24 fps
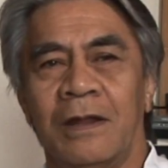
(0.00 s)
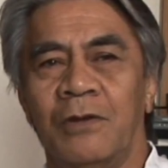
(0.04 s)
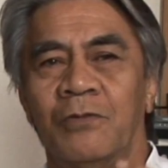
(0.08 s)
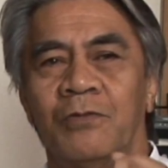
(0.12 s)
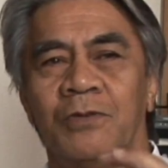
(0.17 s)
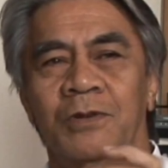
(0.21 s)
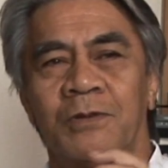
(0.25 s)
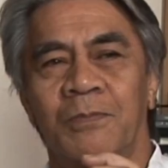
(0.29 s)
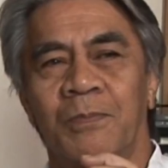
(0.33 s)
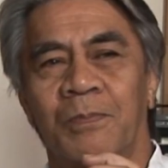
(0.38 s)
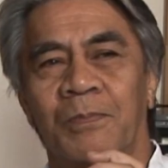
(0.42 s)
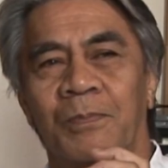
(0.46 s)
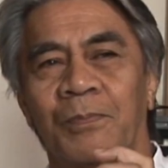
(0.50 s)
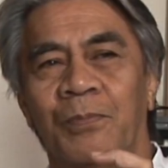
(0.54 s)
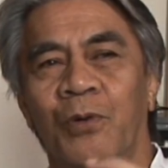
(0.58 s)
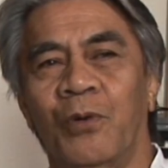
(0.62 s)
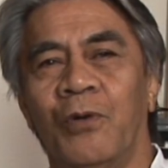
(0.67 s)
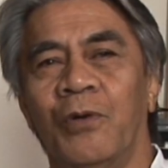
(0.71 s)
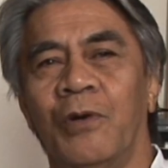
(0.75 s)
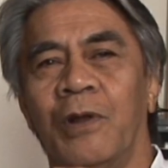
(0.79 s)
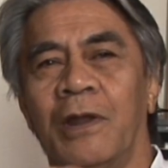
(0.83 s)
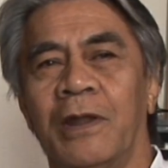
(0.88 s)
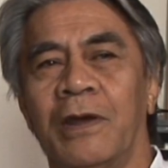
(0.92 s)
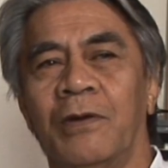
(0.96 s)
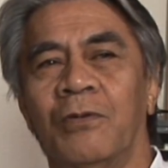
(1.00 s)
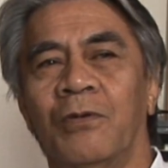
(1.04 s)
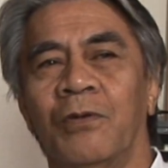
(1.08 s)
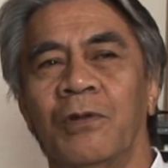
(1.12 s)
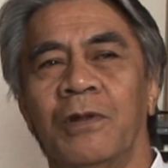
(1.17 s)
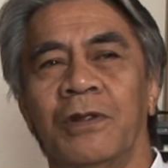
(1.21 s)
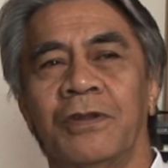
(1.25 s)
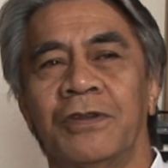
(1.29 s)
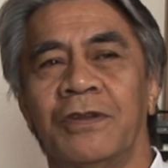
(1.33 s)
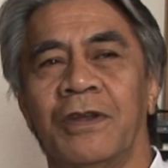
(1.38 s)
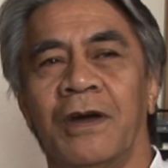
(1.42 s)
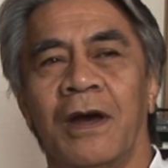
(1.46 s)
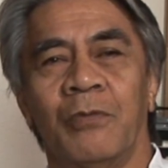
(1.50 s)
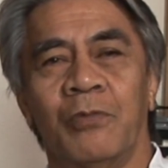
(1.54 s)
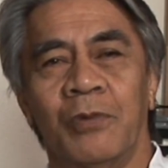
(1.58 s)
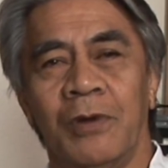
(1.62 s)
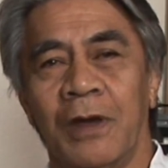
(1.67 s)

was boiling all the time.